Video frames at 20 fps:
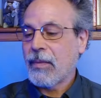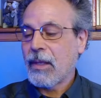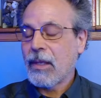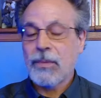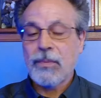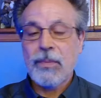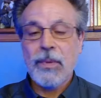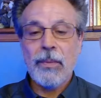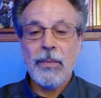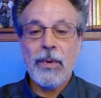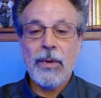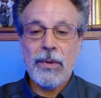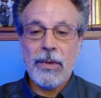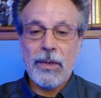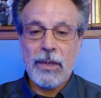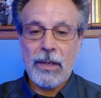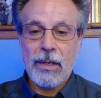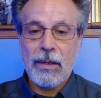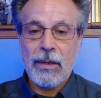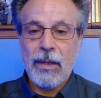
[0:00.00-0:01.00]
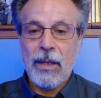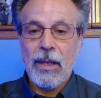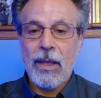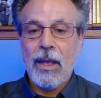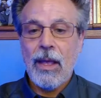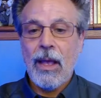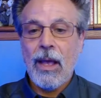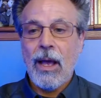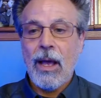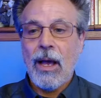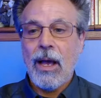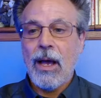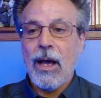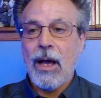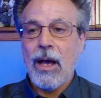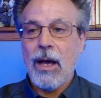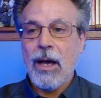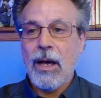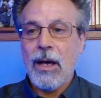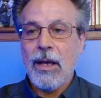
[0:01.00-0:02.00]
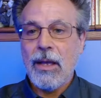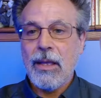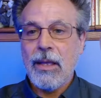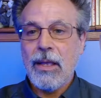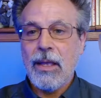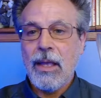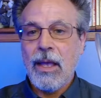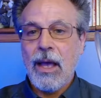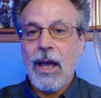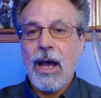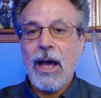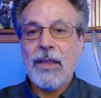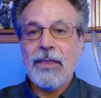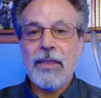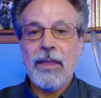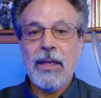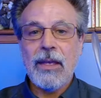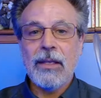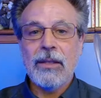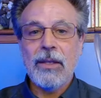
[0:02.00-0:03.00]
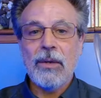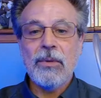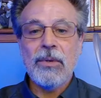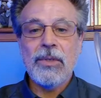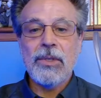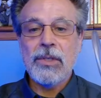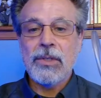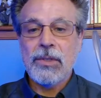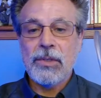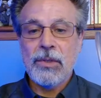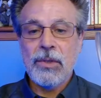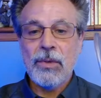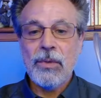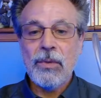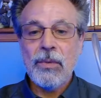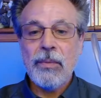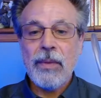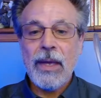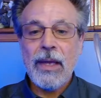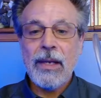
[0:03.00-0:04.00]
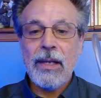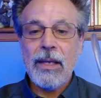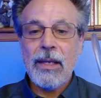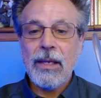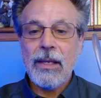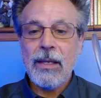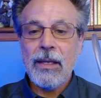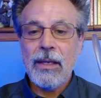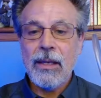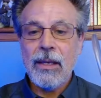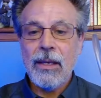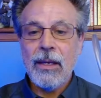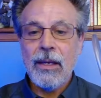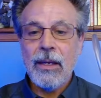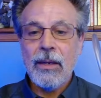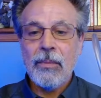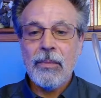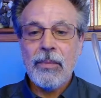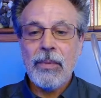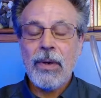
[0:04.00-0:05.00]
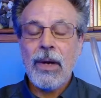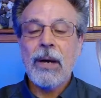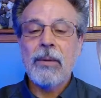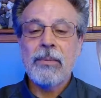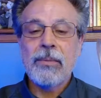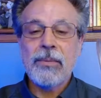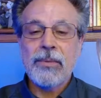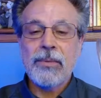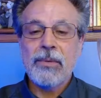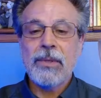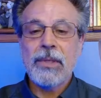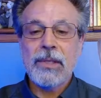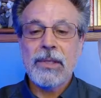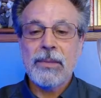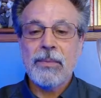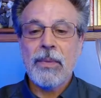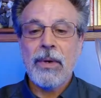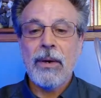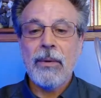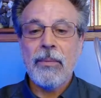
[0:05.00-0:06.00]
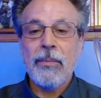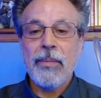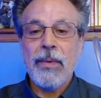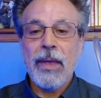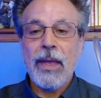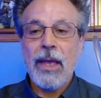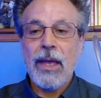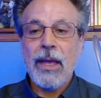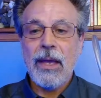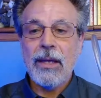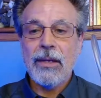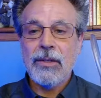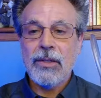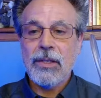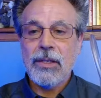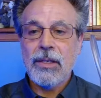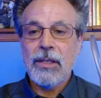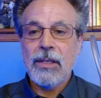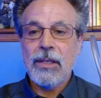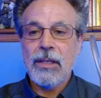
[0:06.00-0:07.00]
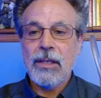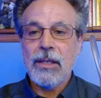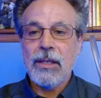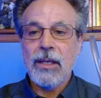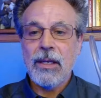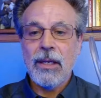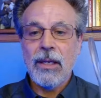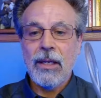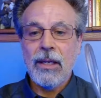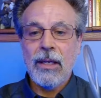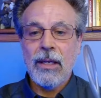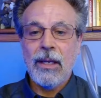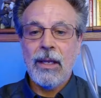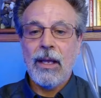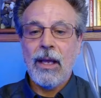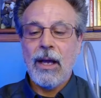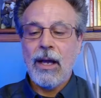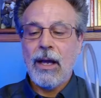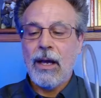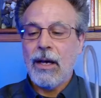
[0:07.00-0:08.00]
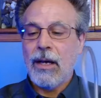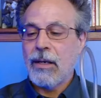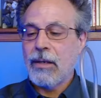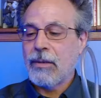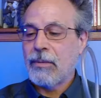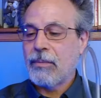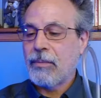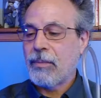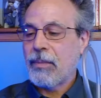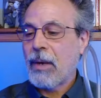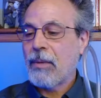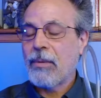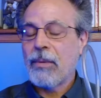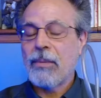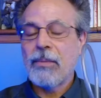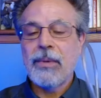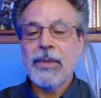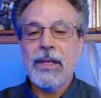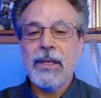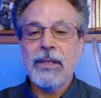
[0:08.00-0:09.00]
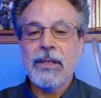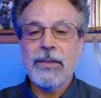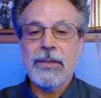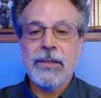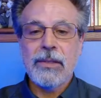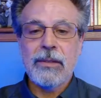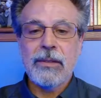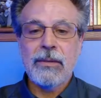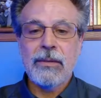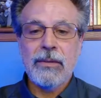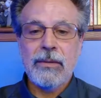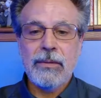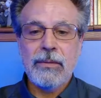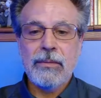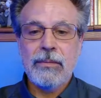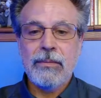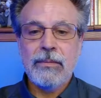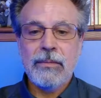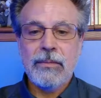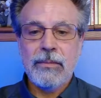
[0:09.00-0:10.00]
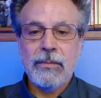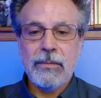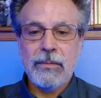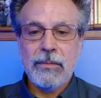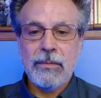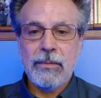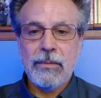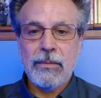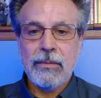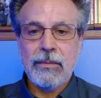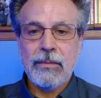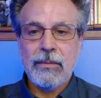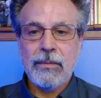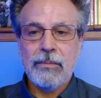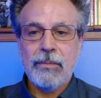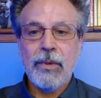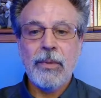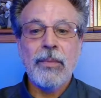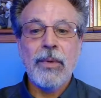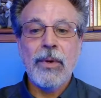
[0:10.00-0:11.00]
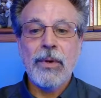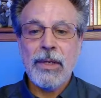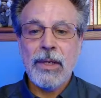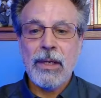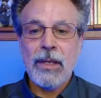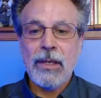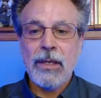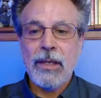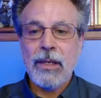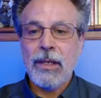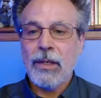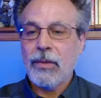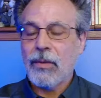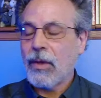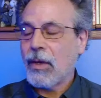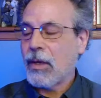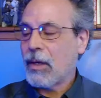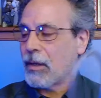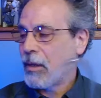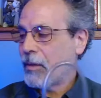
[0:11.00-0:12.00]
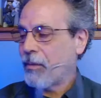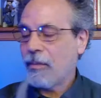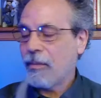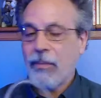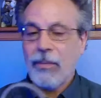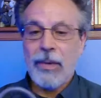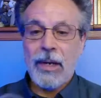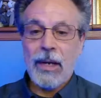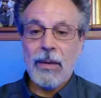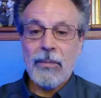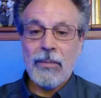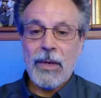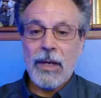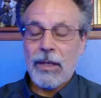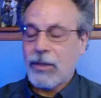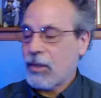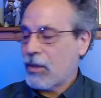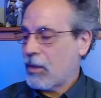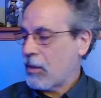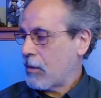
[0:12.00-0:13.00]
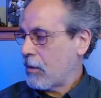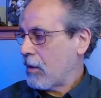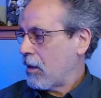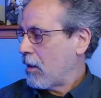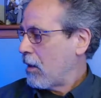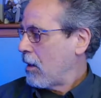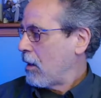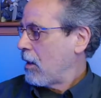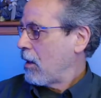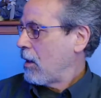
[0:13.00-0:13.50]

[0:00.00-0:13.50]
is promoting. Uh, I think there were just too many problems with this pump, and she probably isn't promoting it any longer, but I'm not sure.